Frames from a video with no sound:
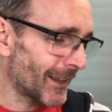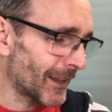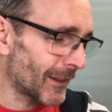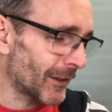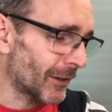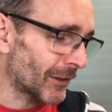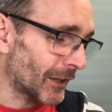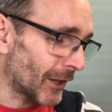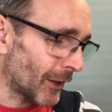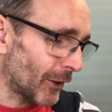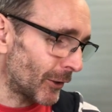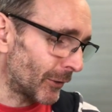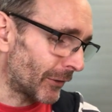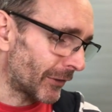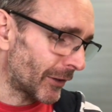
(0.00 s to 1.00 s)
There's
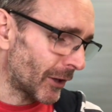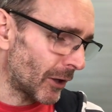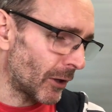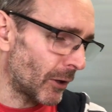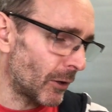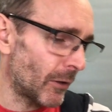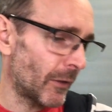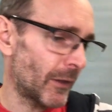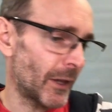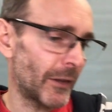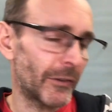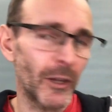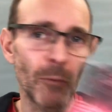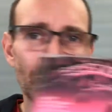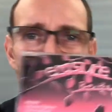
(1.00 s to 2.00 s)
loads. So there's
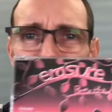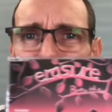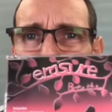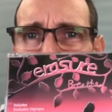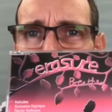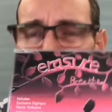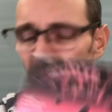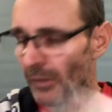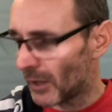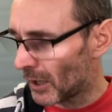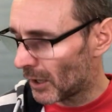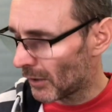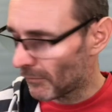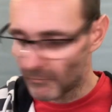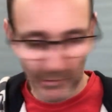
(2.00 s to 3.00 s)
a Breathe
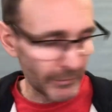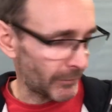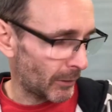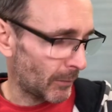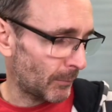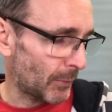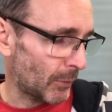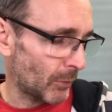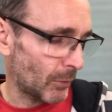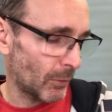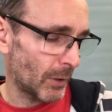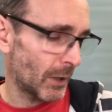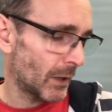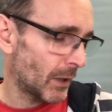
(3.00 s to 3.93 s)
there, for example.